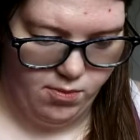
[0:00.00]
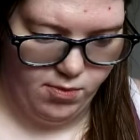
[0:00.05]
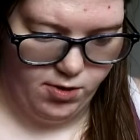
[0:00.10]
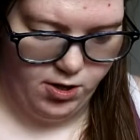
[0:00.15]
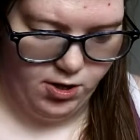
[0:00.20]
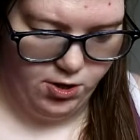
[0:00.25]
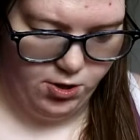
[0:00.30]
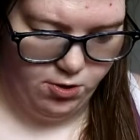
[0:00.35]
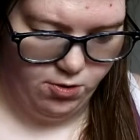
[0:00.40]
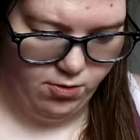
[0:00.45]
I'm
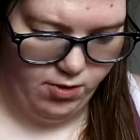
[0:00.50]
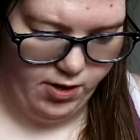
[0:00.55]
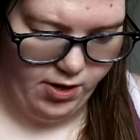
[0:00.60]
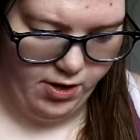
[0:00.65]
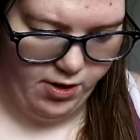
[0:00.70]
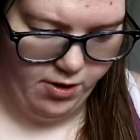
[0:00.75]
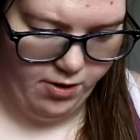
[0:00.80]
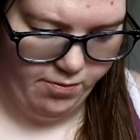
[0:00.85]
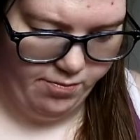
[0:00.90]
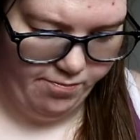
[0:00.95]
on a new
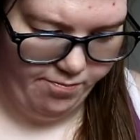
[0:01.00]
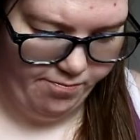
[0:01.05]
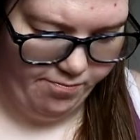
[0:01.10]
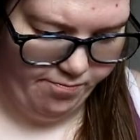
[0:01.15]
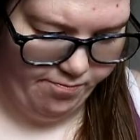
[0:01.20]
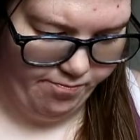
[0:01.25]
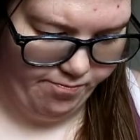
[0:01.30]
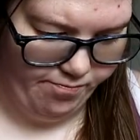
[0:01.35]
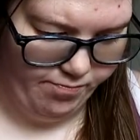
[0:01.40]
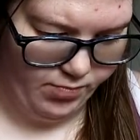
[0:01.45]
layer.
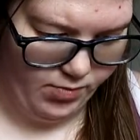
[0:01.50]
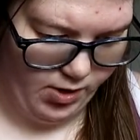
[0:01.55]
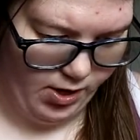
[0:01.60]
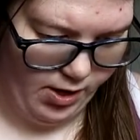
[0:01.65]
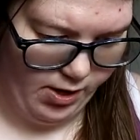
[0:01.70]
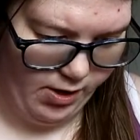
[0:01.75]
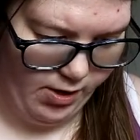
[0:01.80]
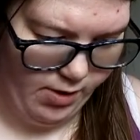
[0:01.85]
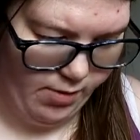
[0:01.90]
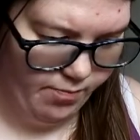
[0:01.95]

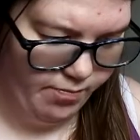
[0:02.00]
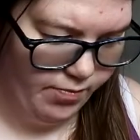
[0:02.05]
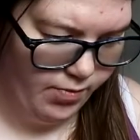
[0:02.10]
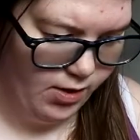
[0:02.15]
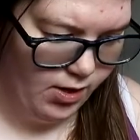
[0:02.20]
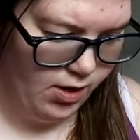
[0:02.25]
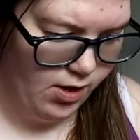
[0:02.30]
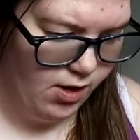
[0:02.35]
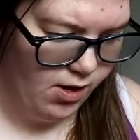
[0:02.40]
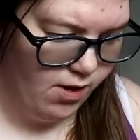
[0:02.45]
I am.
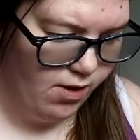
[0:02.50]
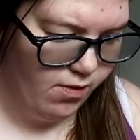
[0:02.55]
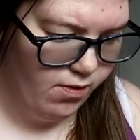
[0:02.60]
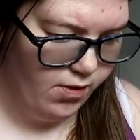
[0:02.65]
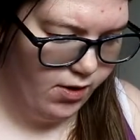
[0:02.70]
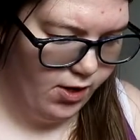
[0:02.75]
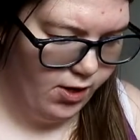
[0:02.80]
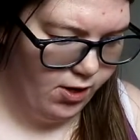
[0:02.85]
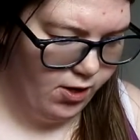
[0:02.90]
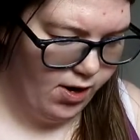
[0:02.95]

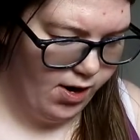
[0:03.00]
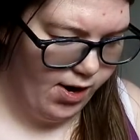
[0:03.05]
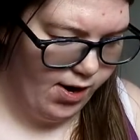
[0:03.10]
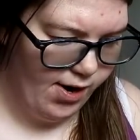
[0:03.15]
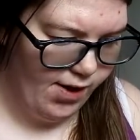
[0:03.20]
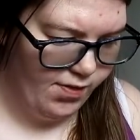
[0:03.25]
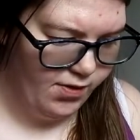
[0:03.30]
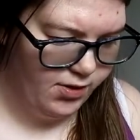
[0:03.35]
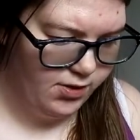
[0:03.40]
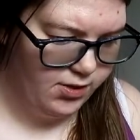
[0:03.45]
Then
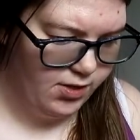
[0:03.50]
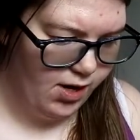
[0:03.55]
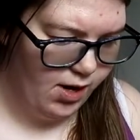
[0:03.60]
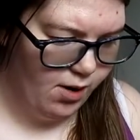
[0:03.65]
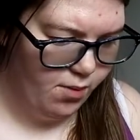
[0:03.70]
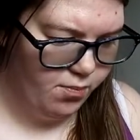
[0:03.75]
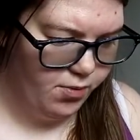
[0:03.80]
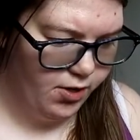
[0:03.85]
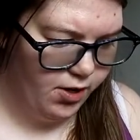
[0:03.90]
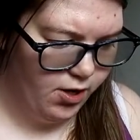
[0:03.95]
at the
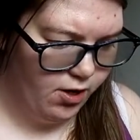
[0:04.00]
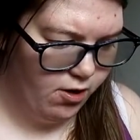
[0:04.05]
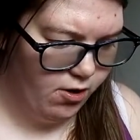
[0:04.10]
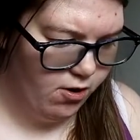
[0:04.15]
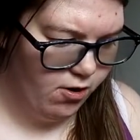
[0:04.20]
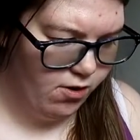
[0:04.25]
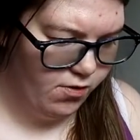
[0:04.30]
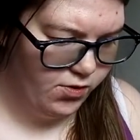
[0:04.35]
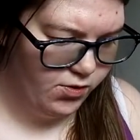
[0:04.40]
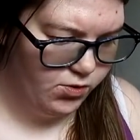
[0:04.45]
top here
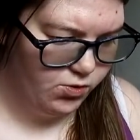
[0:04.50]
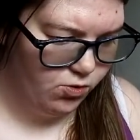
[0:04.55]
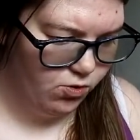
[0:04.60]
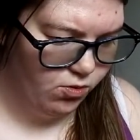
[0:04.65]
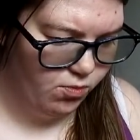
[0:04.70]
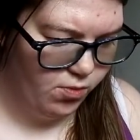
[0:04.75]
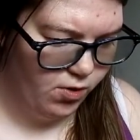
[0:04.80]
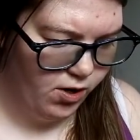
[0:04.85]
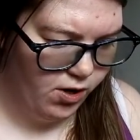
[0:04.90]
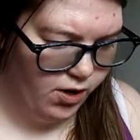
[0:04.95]
on the
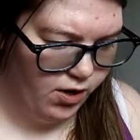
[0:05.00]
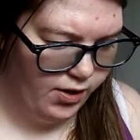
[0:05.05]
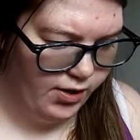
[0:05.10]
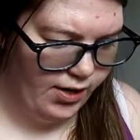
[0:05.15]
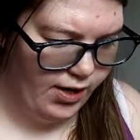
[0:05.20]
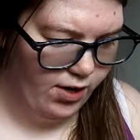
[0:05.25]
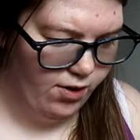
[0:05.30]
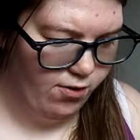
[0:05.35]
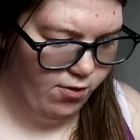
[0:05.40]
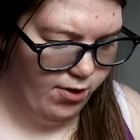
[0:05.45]
toolbar,
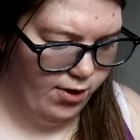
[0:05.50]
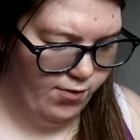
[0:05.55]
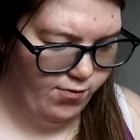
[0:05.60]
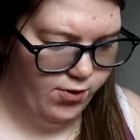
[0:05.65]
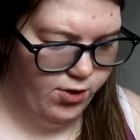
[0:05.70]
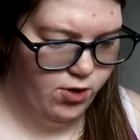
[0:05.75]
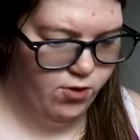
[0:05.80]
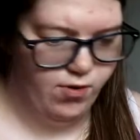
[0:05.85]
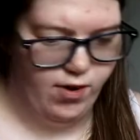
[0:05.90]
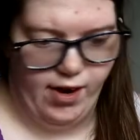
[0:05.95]
now if
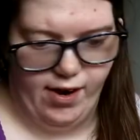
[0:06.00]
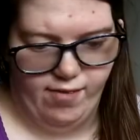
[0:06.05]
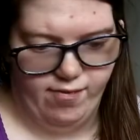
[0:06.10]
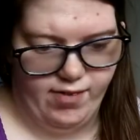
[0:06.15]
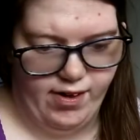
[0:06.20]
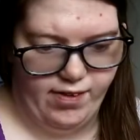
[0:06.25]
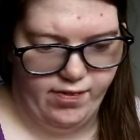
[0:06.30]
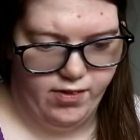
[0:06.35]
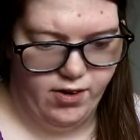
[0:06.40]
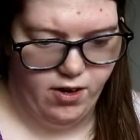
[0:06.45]
you don't have
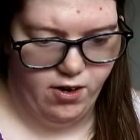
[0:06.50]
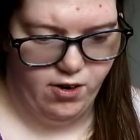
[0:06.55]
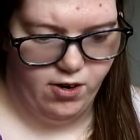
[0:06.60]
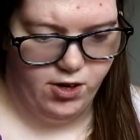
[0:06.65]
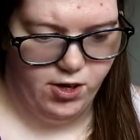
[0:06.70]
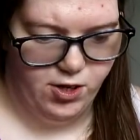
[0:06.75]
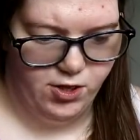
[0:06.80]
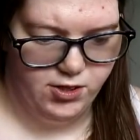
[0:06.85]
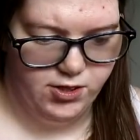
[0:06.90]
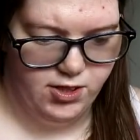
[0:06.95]
that there,
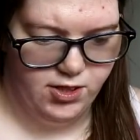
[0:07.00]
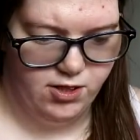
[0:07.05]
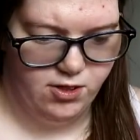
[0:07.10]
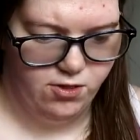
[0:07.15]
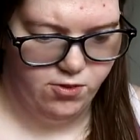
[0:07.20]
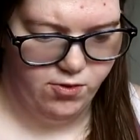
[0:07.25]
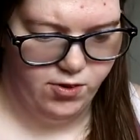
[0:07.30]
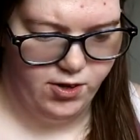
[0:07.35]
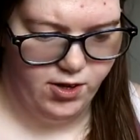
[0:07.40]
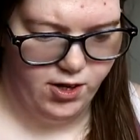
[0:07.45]
you just hit the
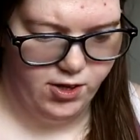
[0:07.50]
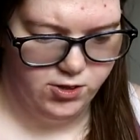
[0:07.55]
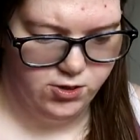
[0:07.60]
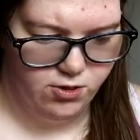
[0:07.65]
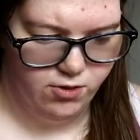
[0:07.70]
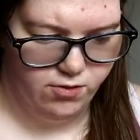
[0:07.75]
three dots